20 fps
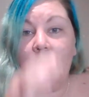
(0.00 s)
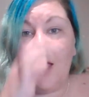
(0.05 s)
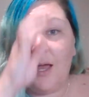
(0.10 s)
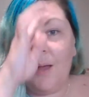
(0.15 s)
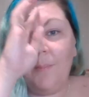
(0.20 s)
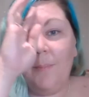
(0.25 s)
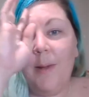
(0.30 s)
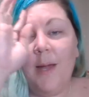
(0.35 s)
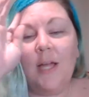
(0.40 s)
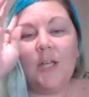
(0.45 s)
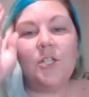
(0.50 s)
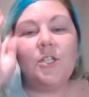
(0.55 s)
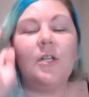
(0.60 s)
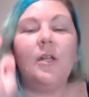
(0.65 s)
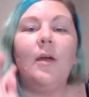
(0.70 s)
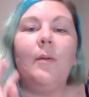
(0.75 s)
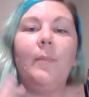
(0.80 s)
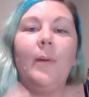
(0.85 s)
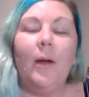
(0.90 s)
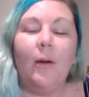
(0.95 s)
and passionate
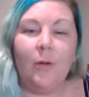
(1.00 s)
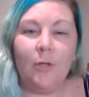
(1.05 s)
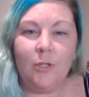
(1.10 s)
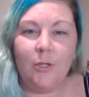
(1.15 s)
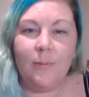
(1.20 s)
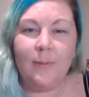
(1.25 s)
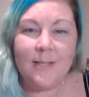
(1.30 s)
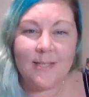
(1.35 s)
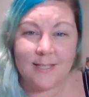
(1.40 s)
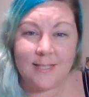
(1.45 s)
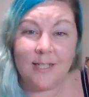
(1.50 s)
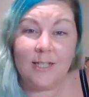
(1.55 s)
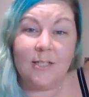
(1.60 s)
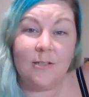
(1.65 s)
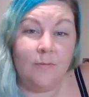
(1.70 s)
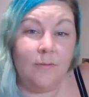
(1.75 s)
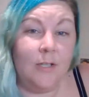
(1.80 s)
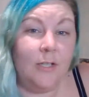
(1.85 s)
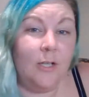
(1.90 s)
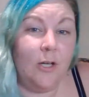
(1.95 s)
about, and you
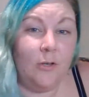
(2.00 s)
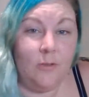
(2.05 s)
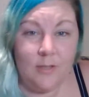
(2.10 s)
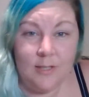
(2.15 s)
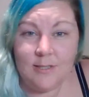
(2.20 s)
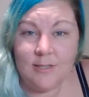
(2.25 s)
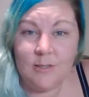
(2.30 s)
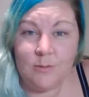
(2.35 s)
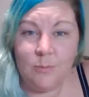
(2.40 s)
instinctively know this is